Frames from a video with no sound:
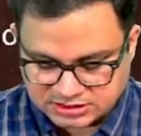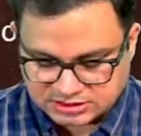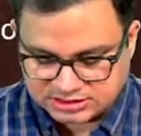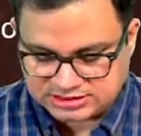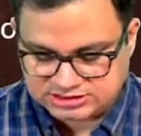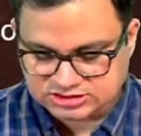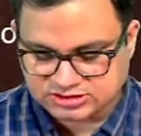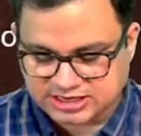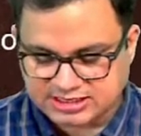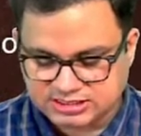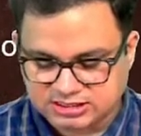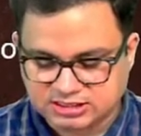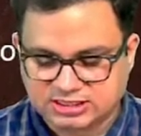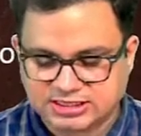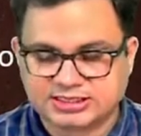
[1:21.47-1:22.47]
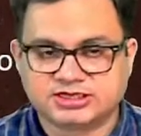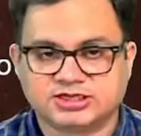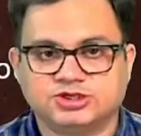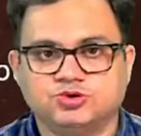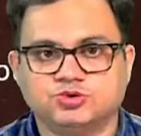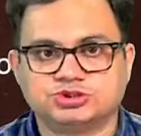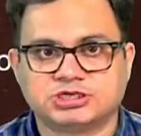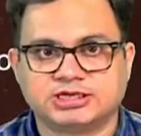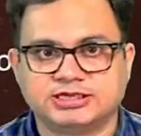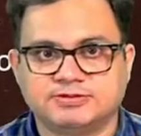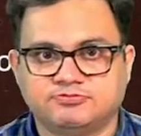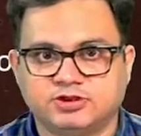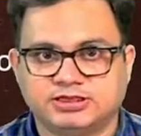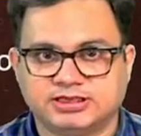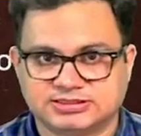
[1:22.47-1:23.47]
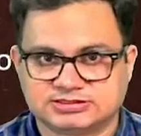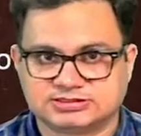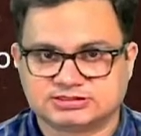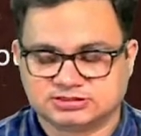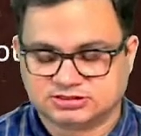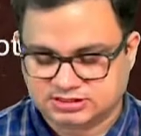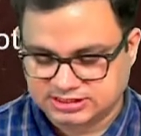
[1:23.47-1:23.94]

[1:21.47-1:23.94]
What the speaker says: The stridor, it usually begins,